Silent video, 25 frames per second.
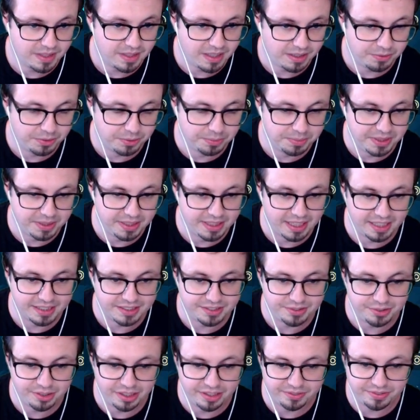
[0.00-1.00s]
Would be nice
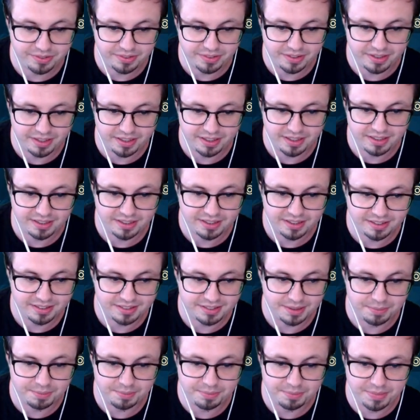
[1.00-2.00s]
to have
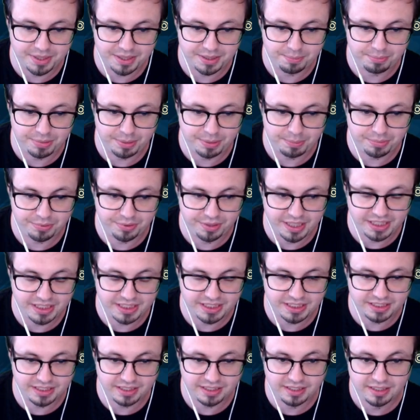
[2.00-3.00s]
some better
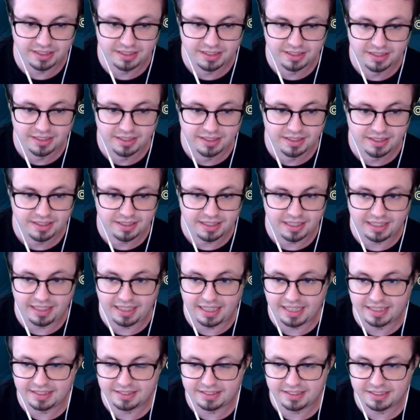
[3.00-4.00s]
preparation
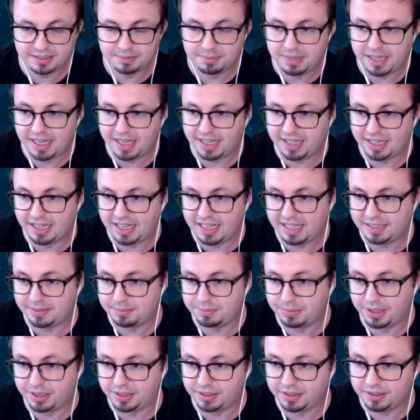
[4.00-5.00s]
against this mad lad,
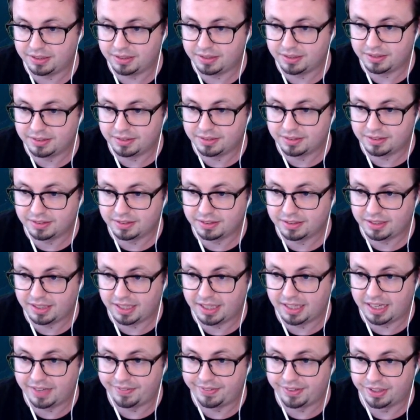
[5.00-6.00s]
but
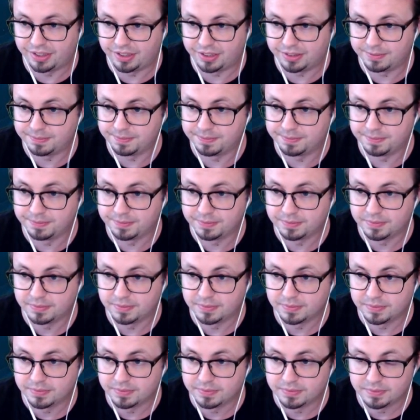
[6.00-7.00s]
can't have it all.
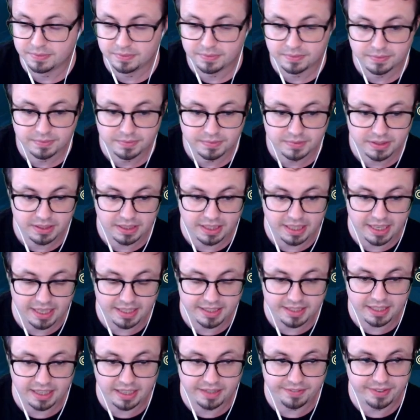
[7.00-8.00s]

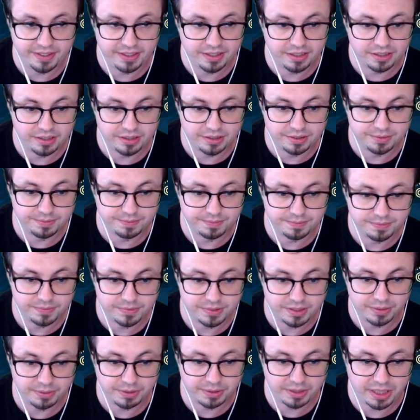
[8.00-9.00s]
Can't have it all.
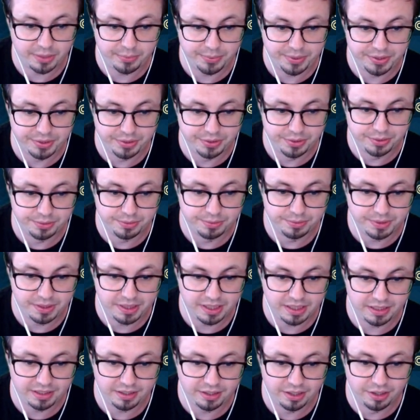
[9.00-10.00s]
So what can we do? We
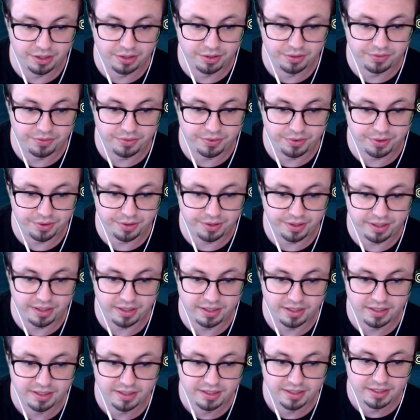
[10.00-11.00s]
can go
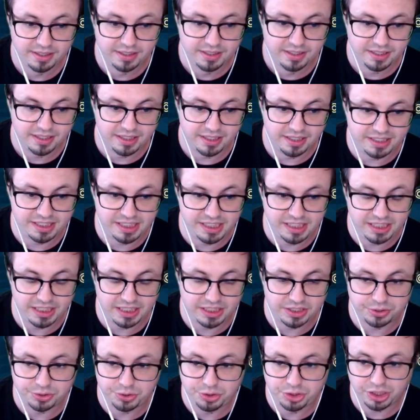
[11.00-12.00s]
for a cheeky
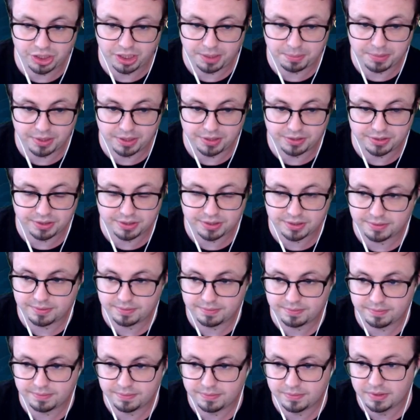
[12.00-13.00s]
true shot post.
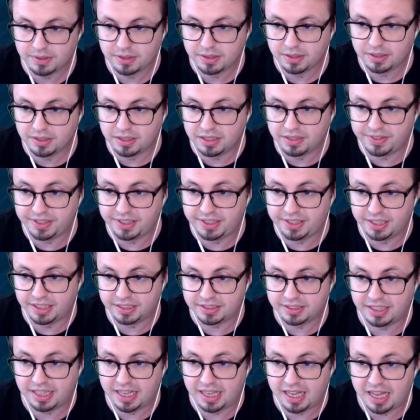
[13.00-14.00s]
If he
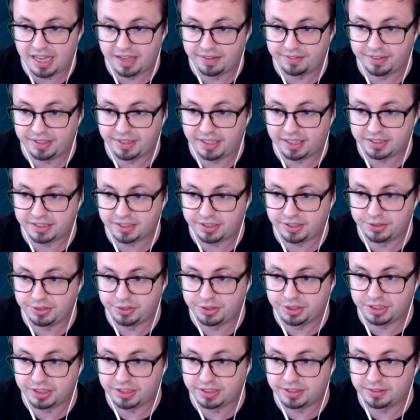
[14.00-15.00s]
doesn't have an
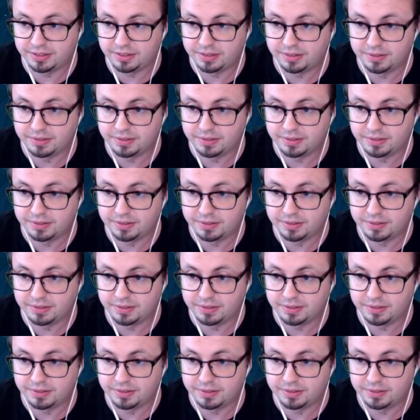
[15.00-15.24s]
execution,